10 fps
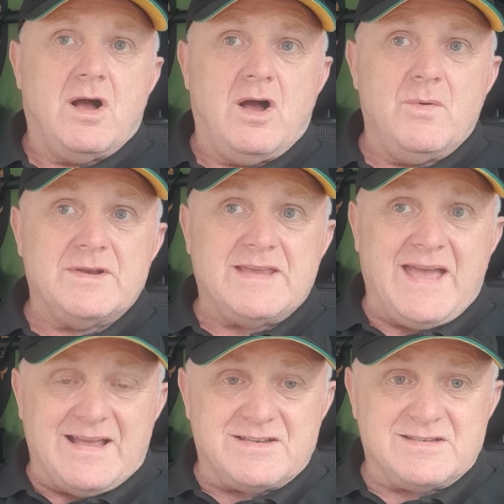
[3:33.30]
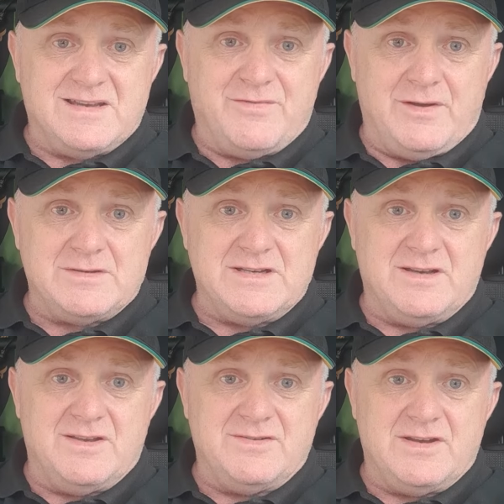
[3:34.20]
I would get, if I was in
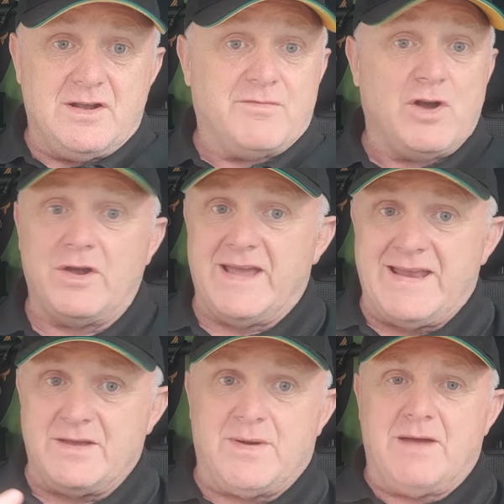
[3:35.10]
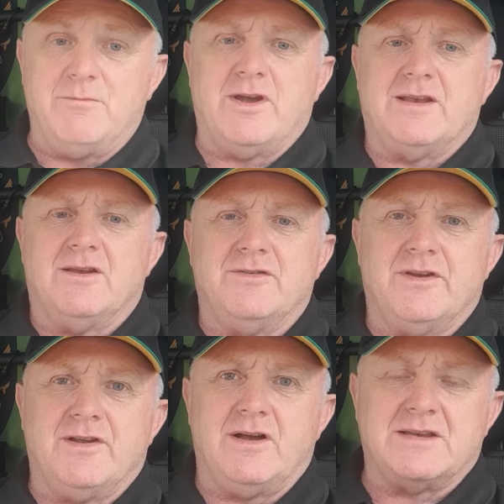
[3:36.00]
London, I've got it anyway, I'm not in
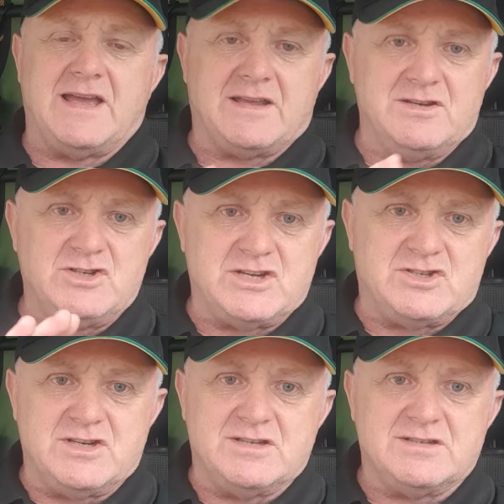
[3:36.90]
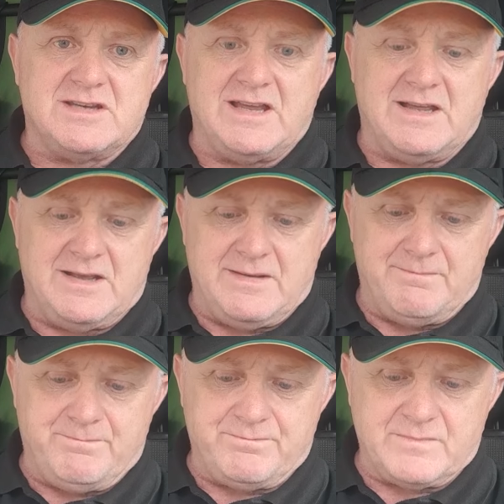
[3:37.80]
London, I'd get a
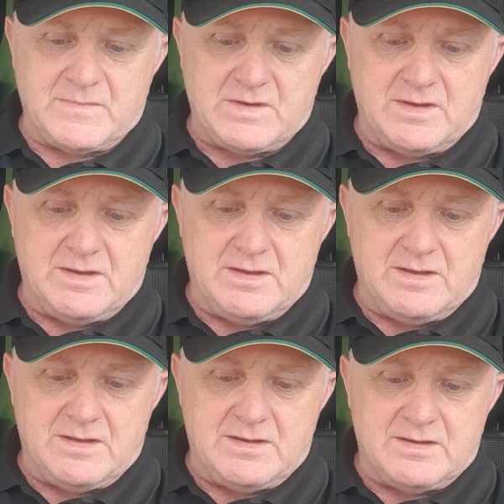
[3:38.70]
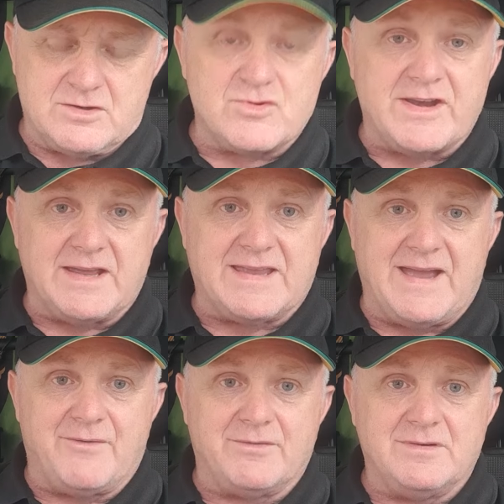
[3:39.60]
congestion credit
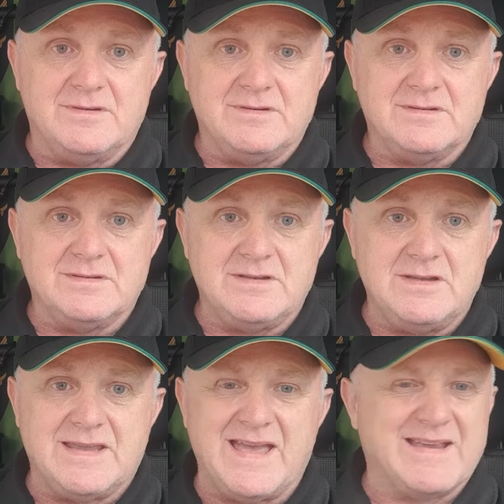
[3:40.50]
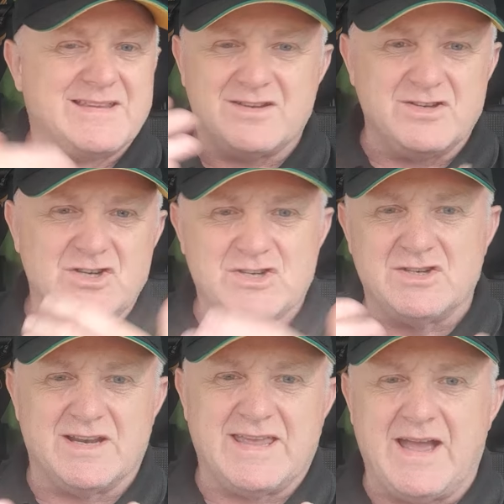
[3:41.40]
account. You get a
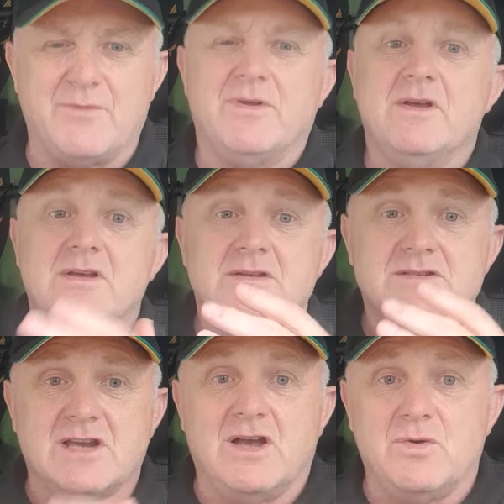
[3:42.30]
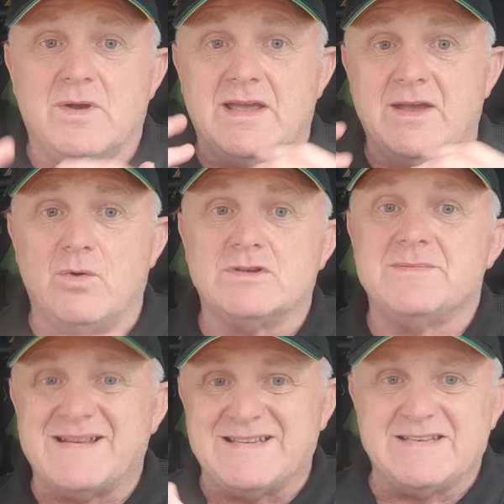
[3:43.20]
congestion account, so it
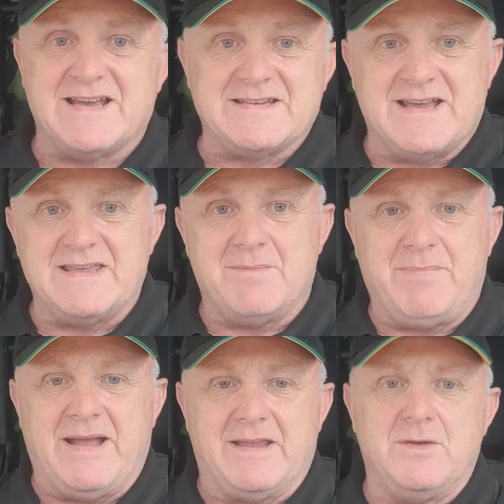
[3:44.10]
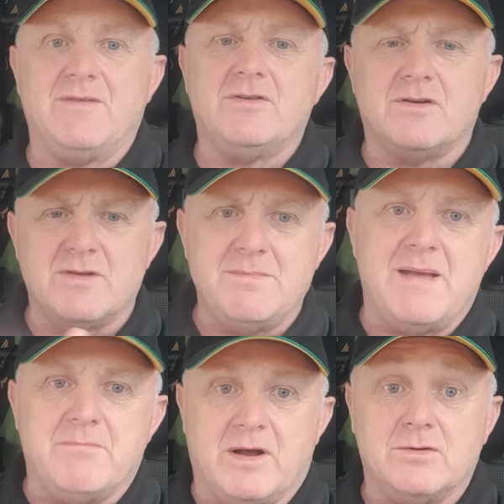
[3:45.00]
automatically takes it out of your bank. You haven't got to
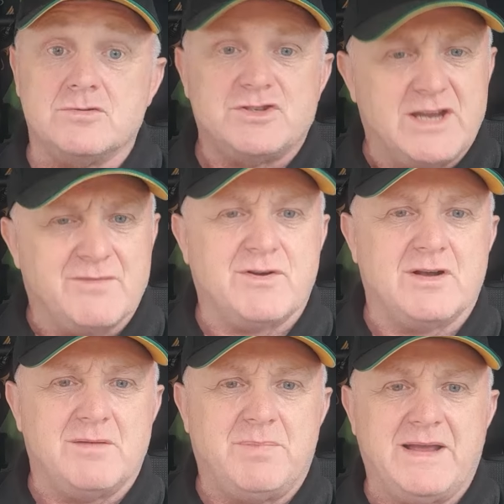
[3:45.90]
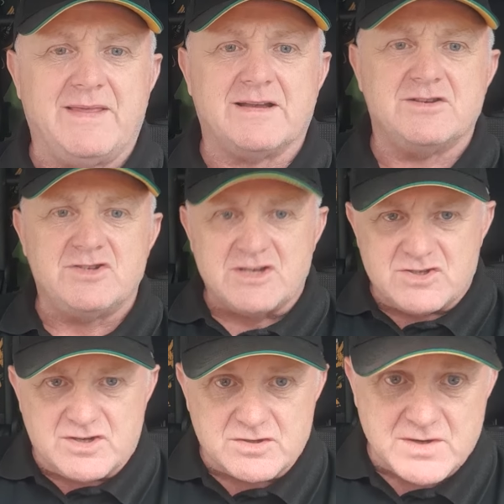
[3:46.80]
remember, oh shit, I've got to go and pay that
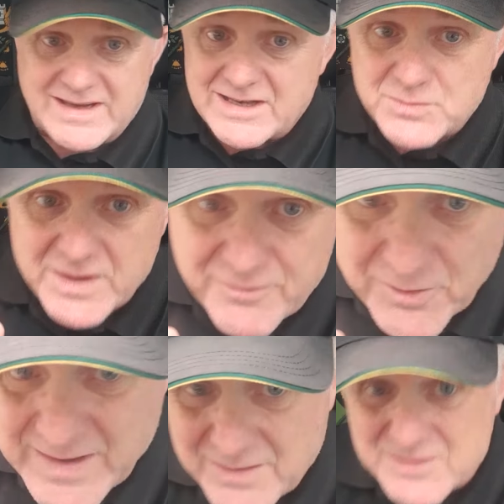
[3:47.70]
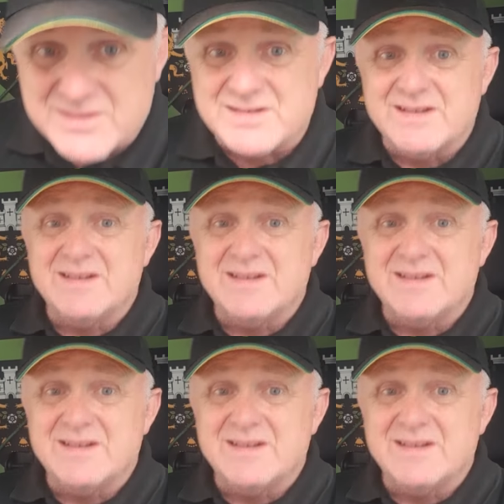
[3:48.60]
congestion, because you only get 24 hours.